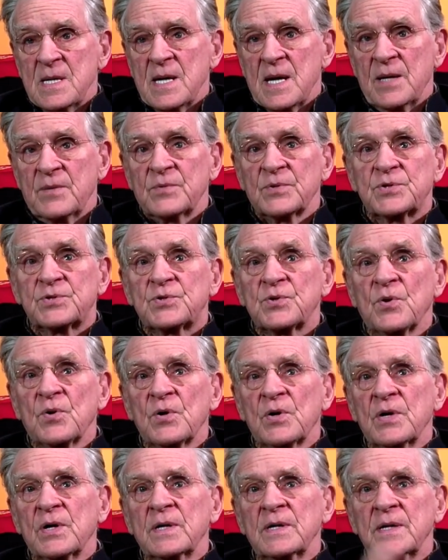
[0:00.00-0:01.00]
and
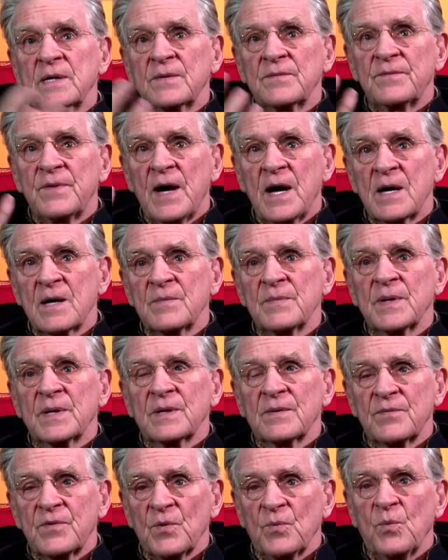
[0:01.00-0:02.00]
restoring the
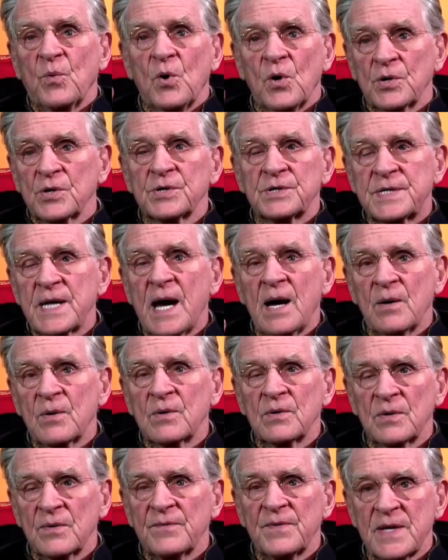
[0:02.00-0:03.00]
environment of the water
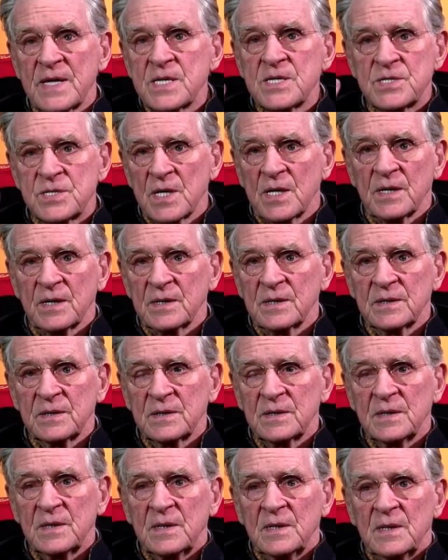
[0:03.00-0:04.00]
tower of Asia,
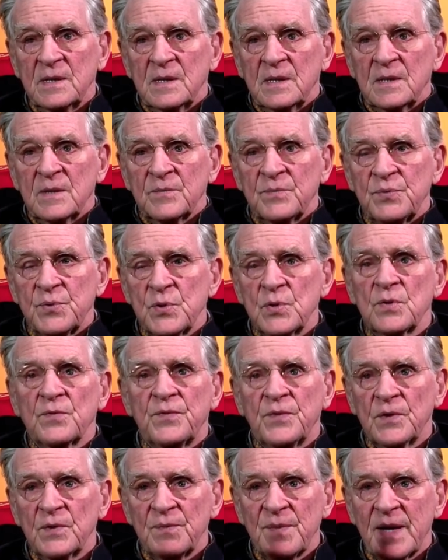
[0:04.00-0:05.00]

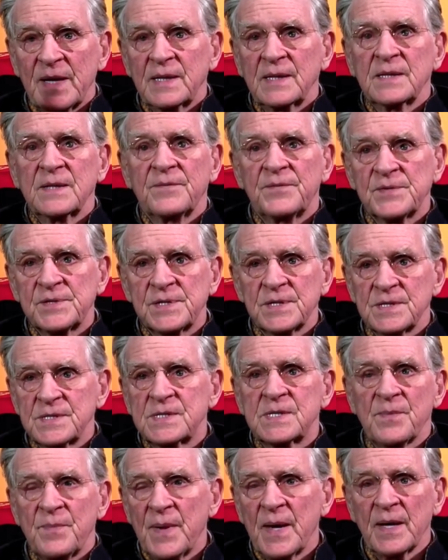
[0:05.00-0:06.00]
beautiful, magnificent
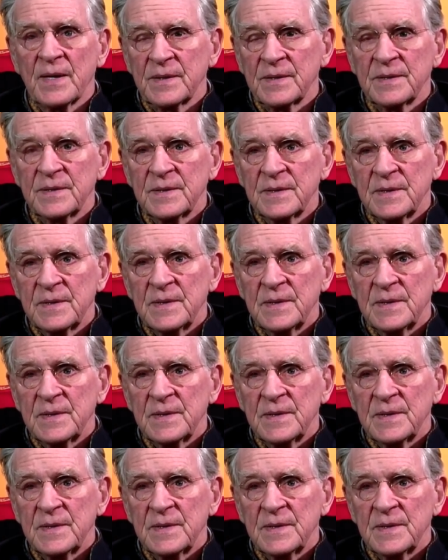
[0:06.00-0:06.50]
Tibet,